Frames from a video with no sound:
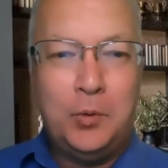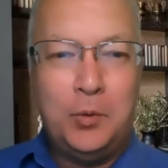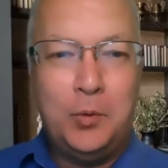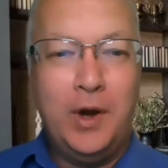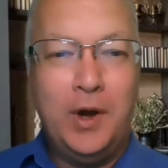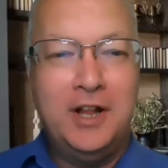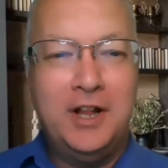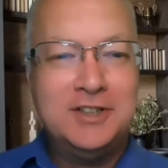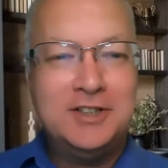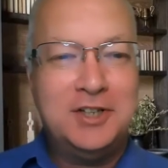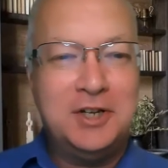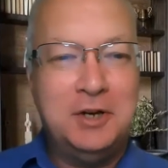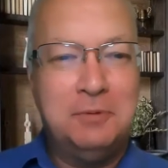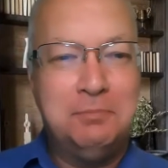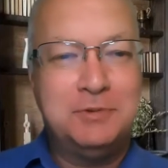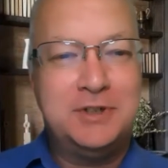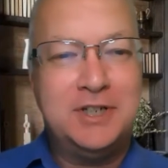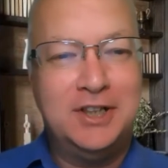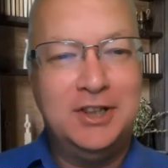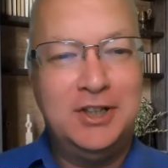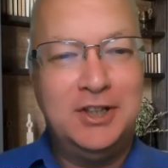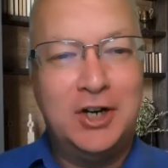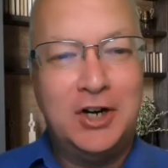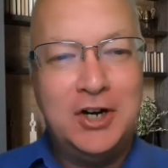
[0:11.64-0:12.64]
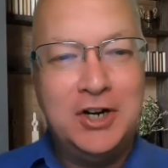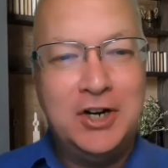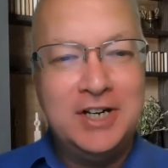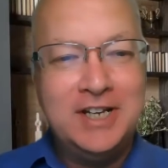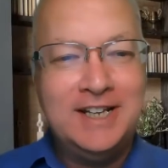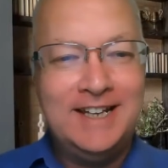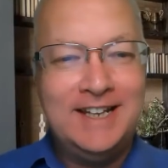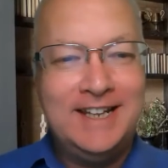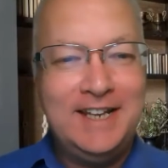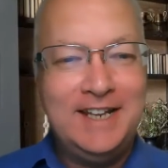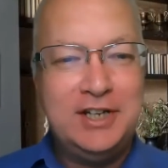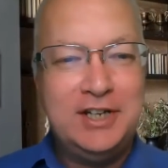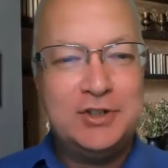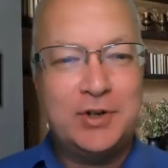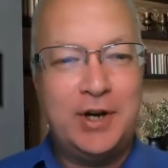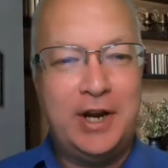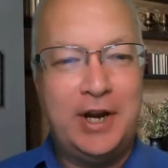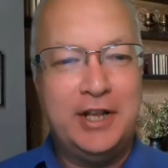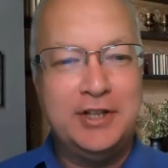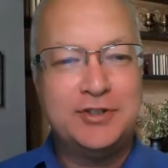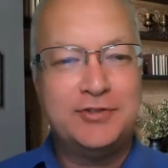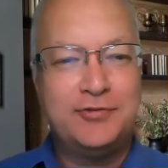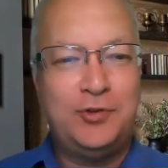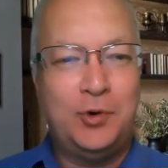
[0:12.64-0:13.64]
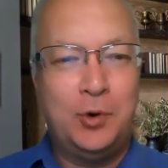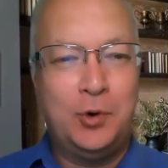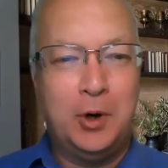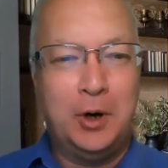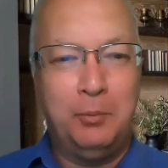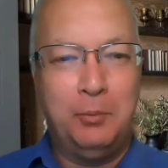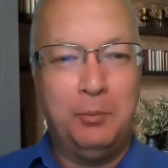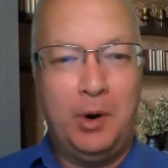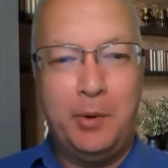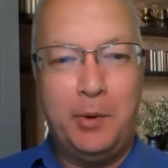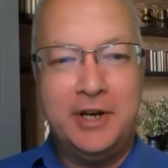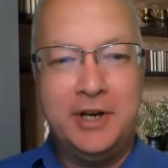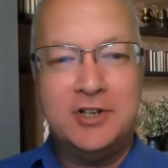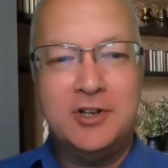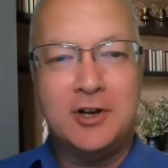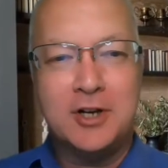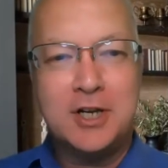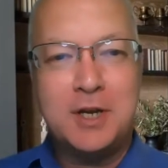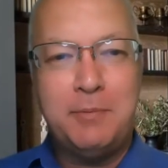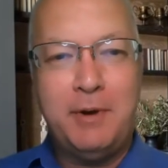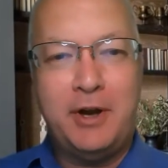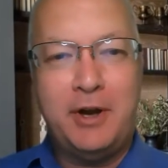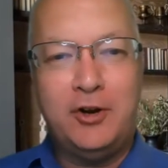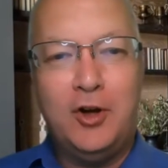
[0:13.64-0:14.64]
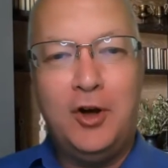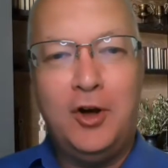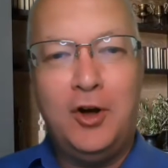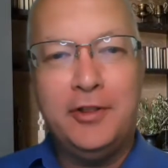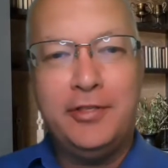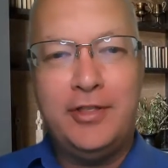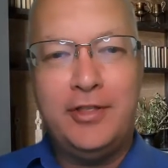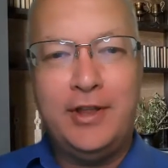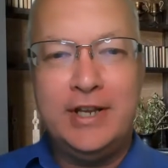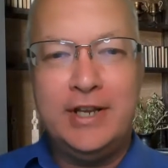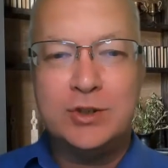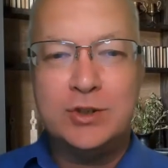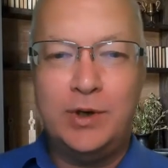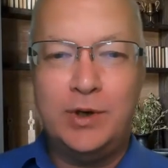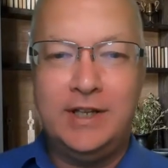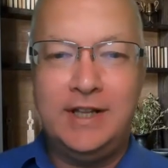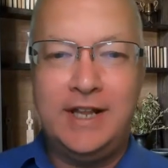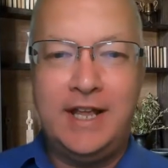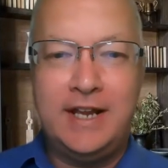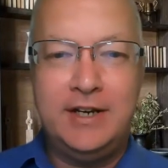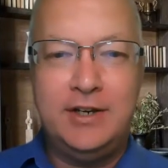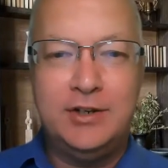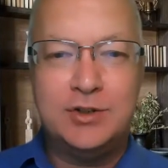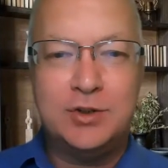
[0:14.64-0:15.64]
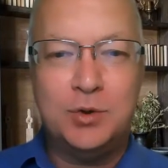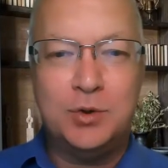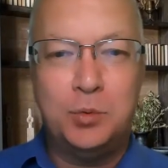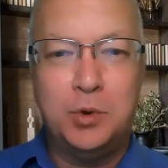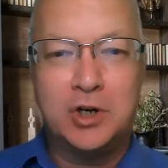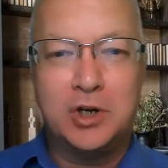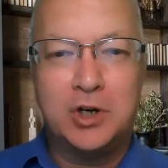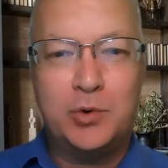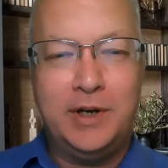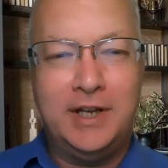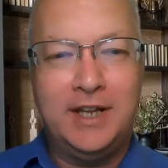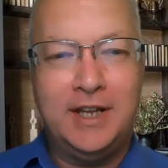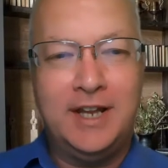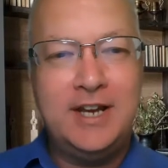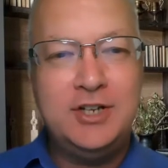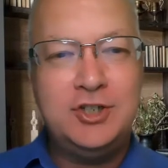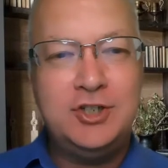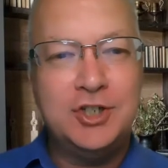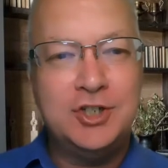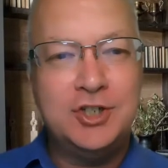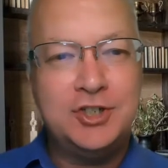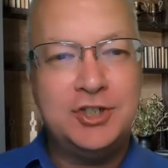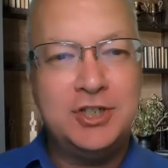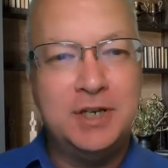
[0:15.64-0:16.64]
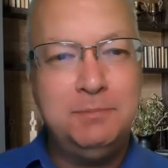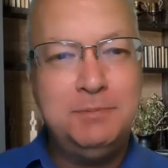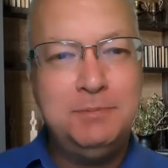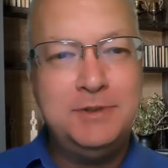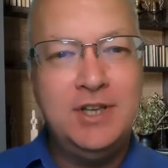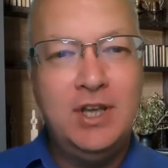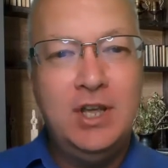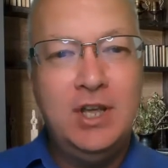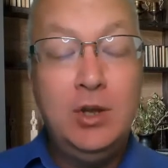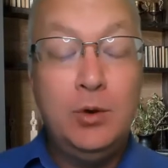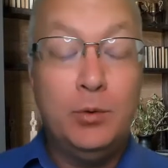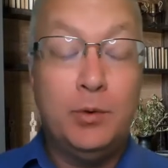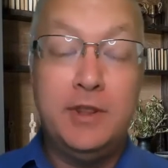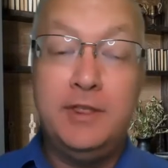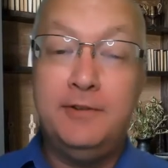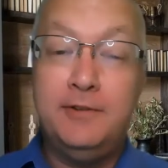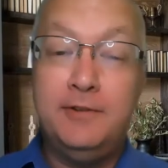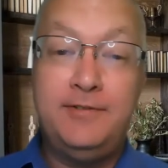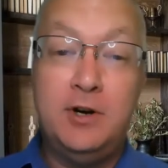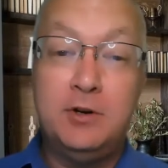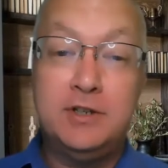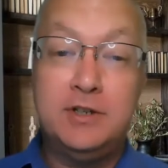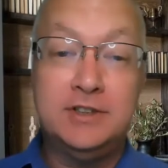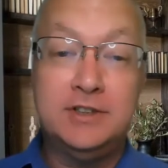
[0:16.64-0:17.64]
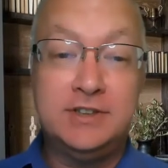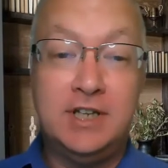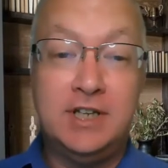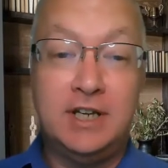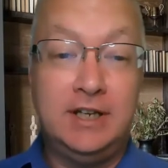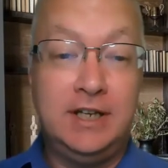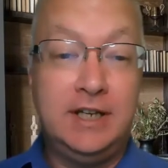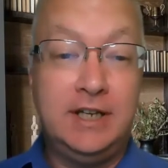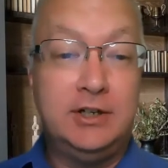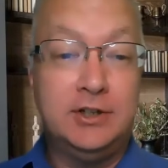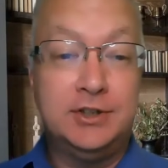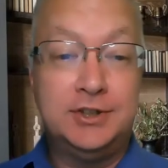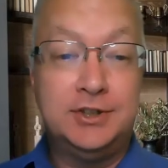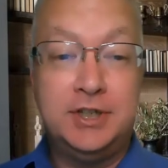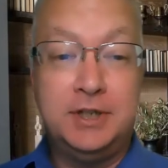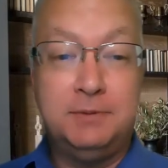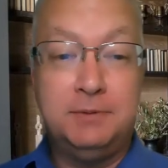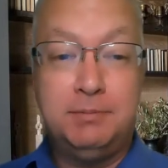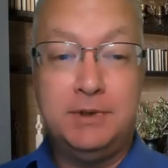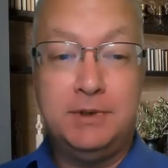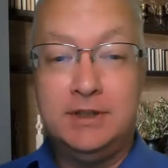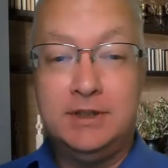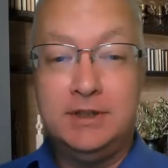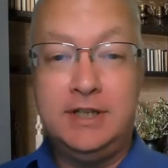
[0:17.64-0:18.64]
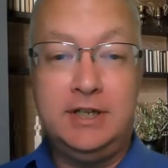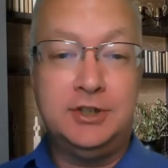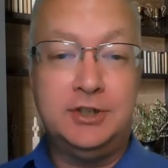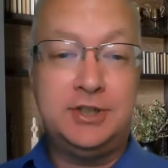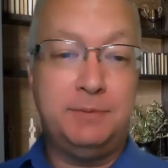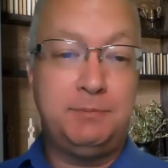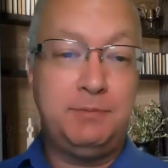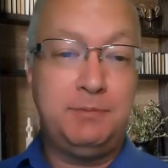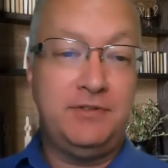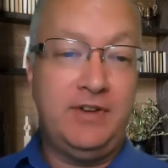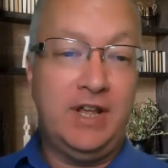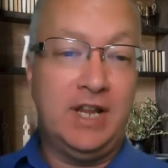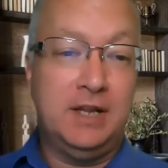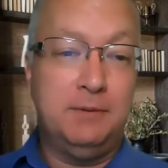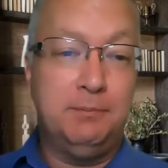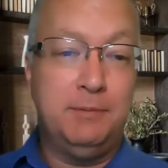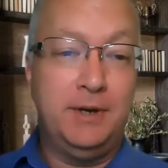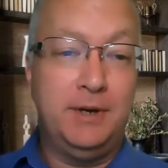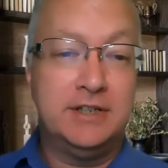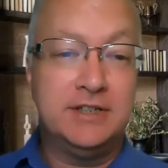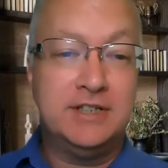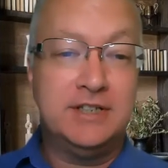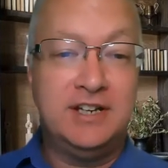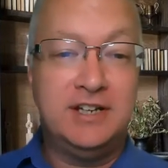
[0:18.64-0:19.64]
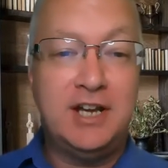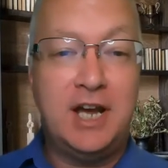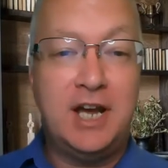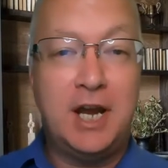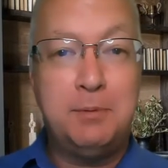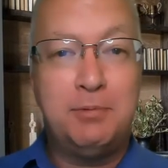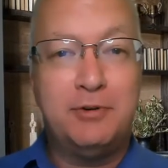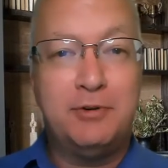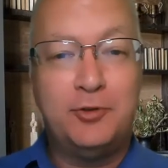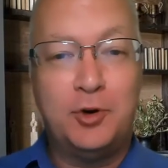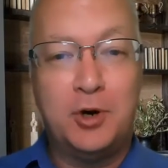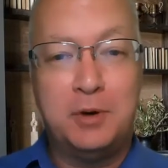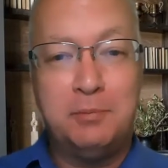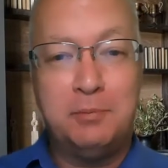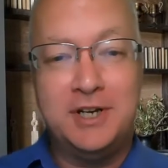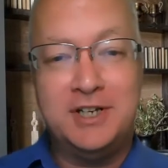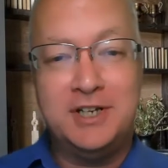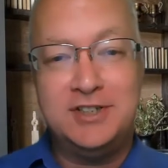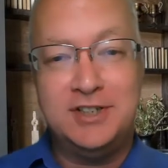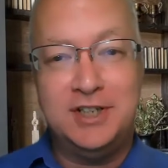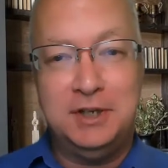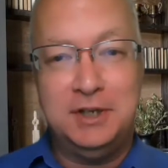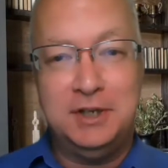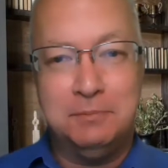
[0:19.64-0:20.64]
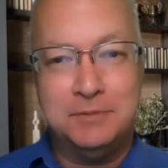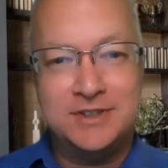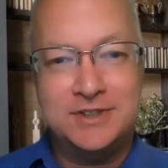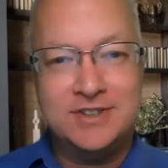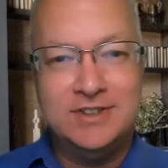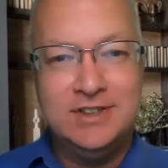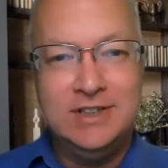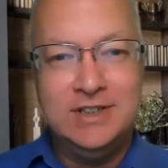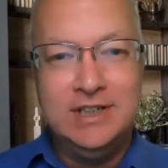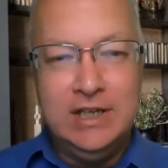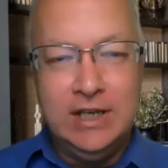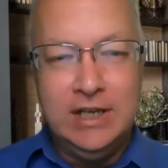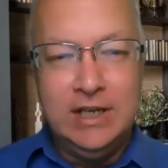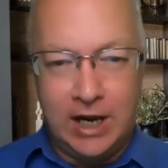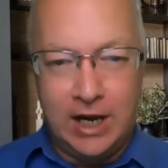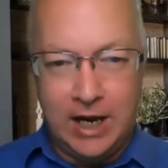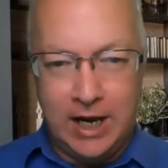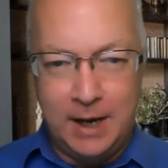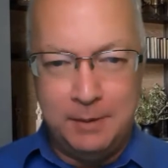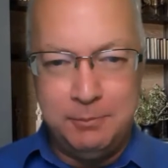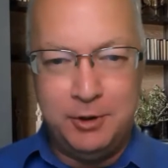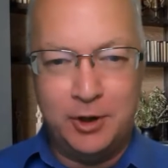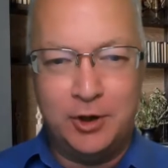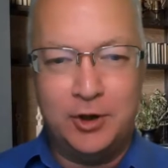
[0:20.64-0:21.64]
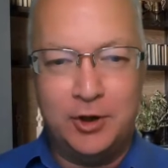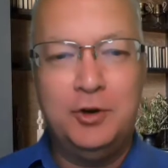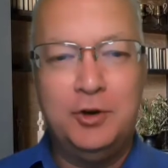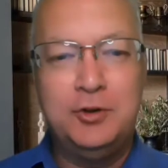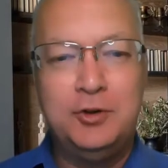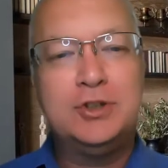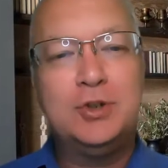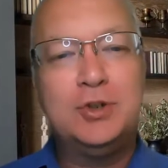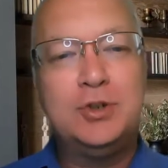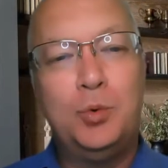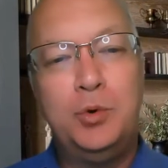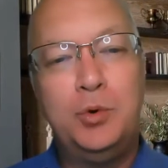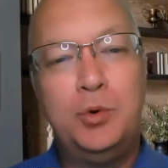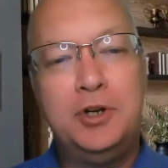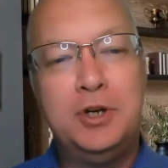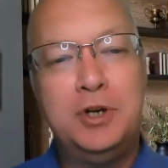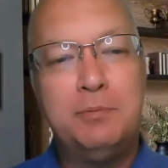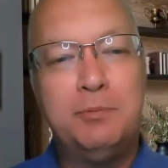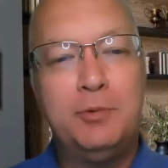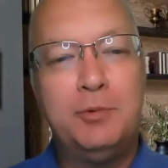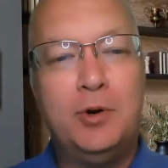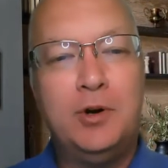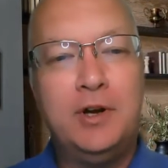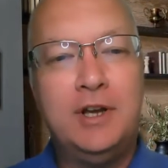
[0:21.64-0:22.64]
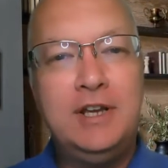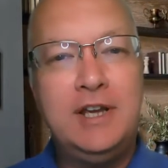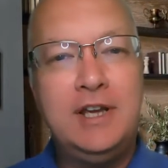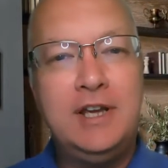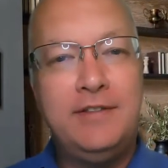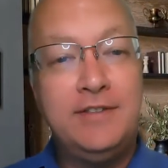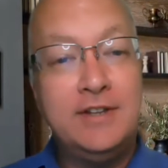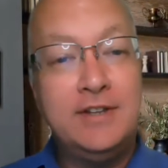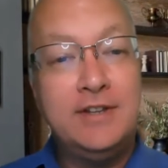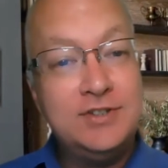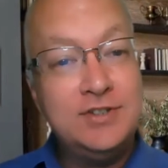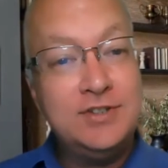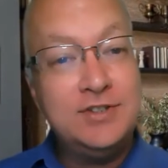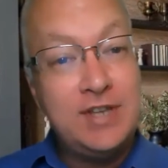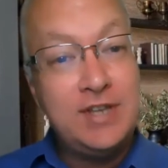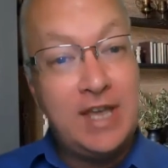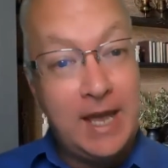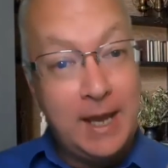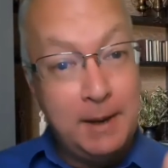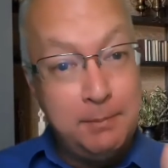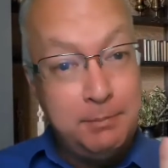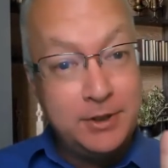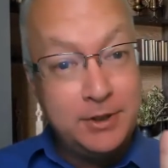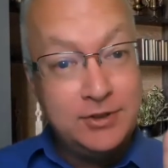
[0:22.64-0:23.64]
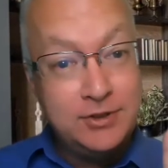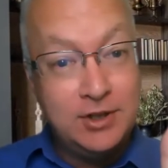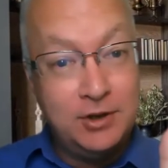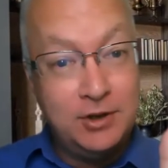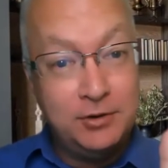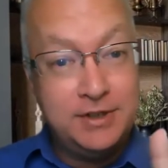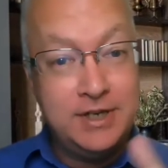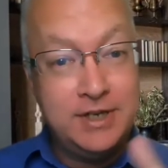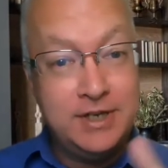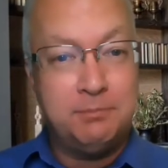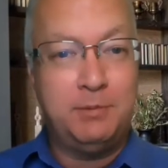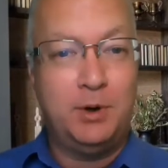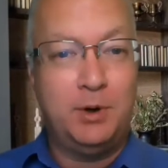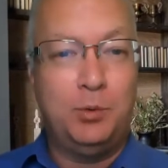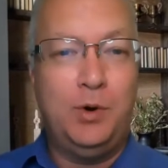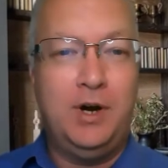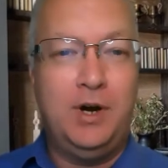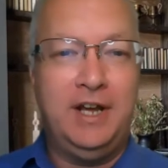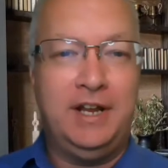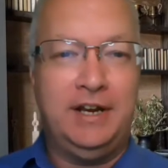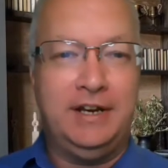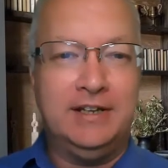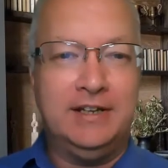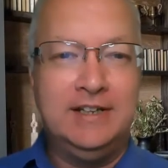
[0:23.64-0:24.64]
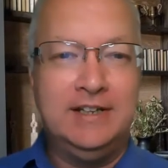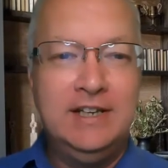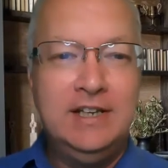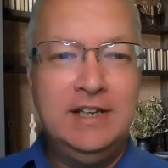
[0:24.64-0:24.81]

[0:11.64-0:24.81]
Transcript: Welcome to Learn, Lead, Transform, where we talk about all things related to work relationships with a focus on leadership, leadership development, and high-performing teams. I'm your host, William Roy, and this is episode number 1.